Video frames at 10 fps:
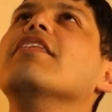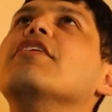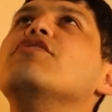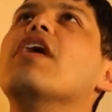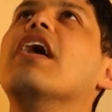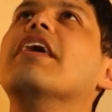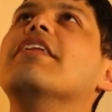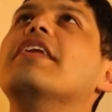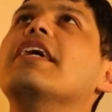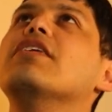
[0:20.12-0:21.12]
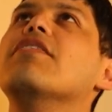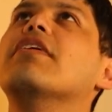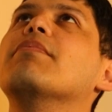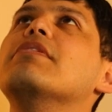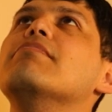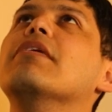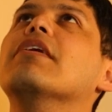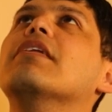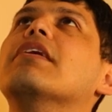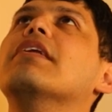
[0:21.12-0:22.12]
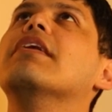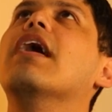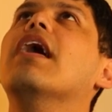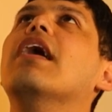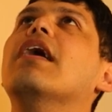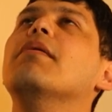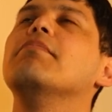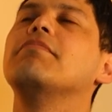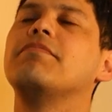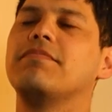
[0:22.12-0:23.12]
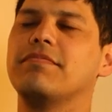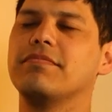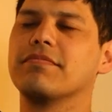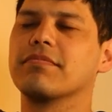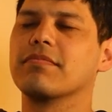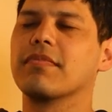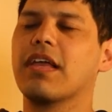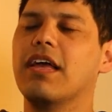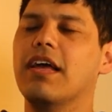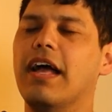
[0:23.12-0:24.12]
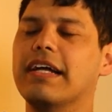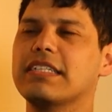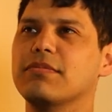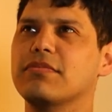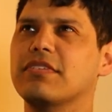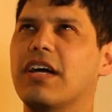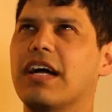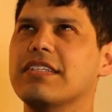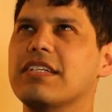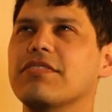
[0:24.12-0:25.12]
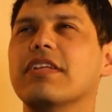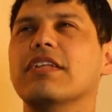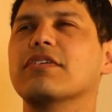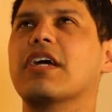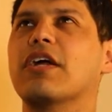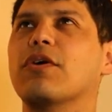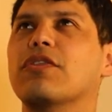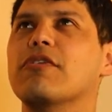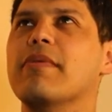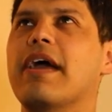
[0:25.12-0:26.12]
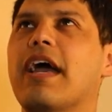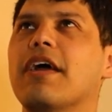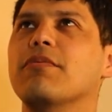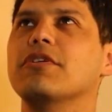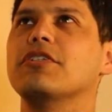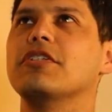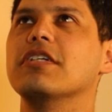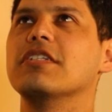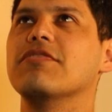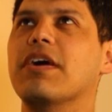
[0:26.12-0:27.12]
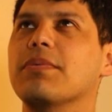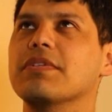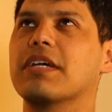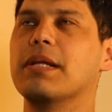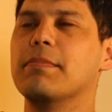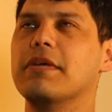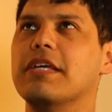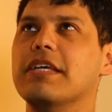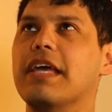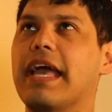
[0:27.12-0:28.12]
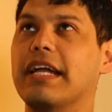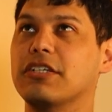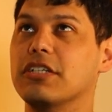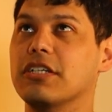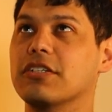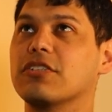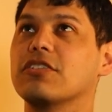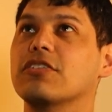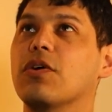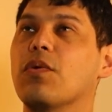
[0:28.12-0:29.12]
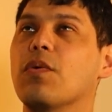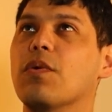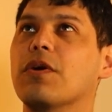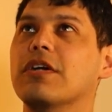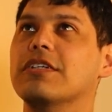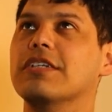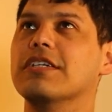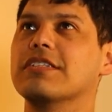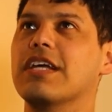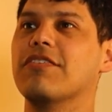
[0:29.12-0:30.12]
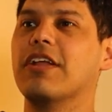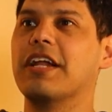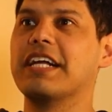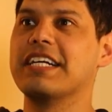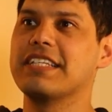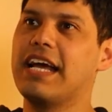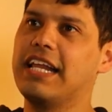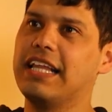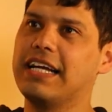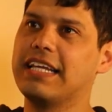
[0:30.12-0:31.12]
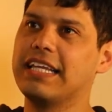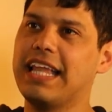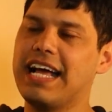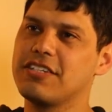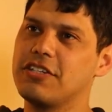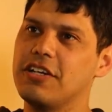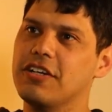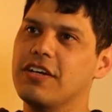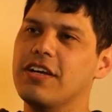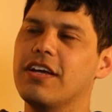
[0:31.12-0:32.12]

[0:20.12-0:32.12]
The day driving up to Maryland, I guess some thoughts and everything that was kind of going through my head was just if I was going to be anxious or just have a lot of anxiety like I did last year.